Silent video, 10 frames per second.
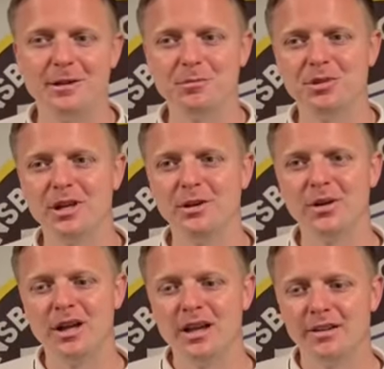
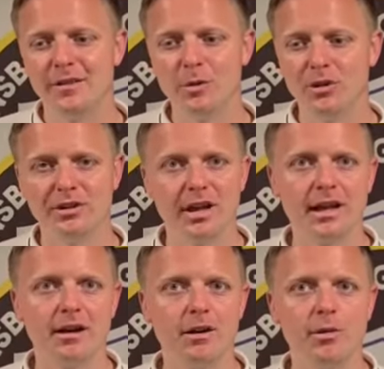So nobody getting
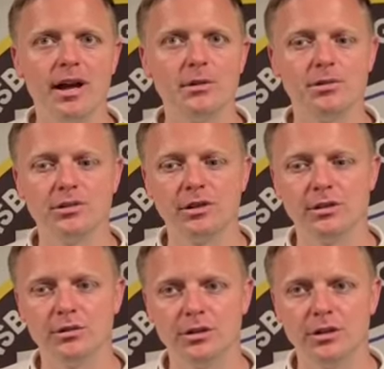carried away. It was
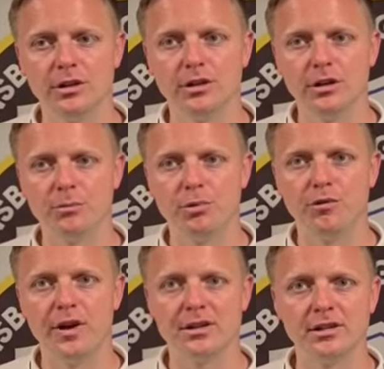a
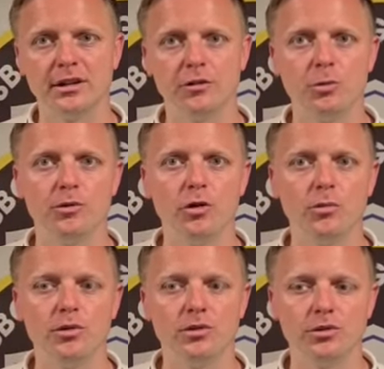professional enough
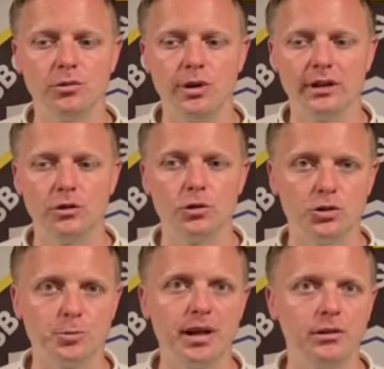performance. We had good
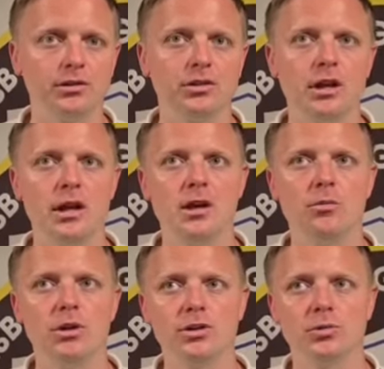spells.
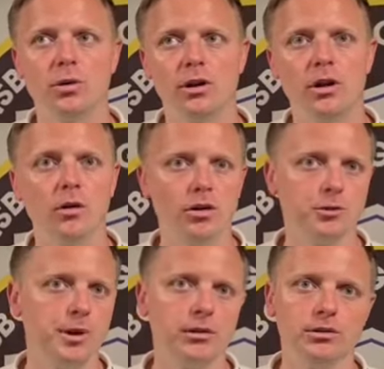We just want longer
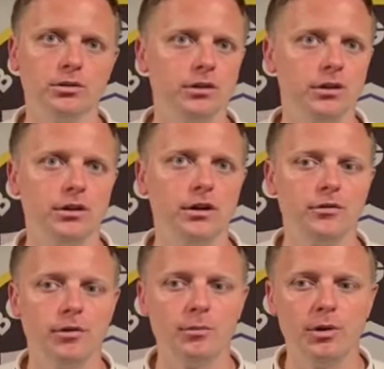spells
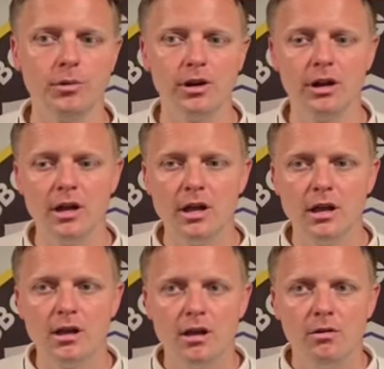of when we were,
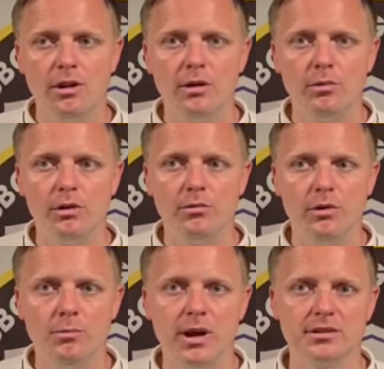yeah,
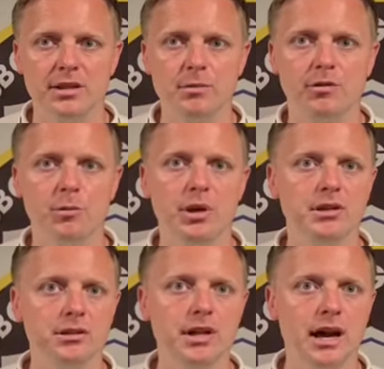we passed them off the pitch
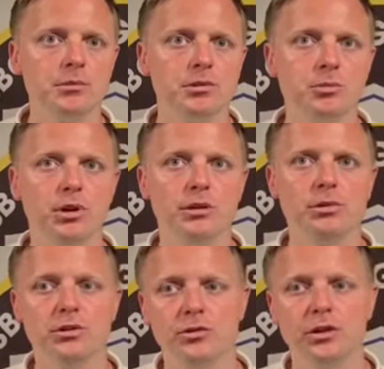at times, but it
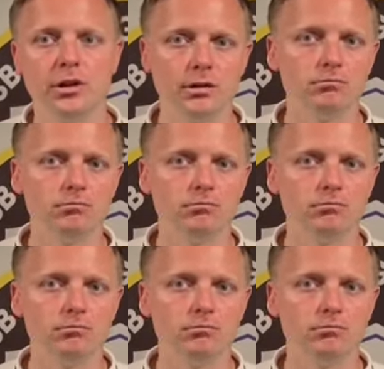was for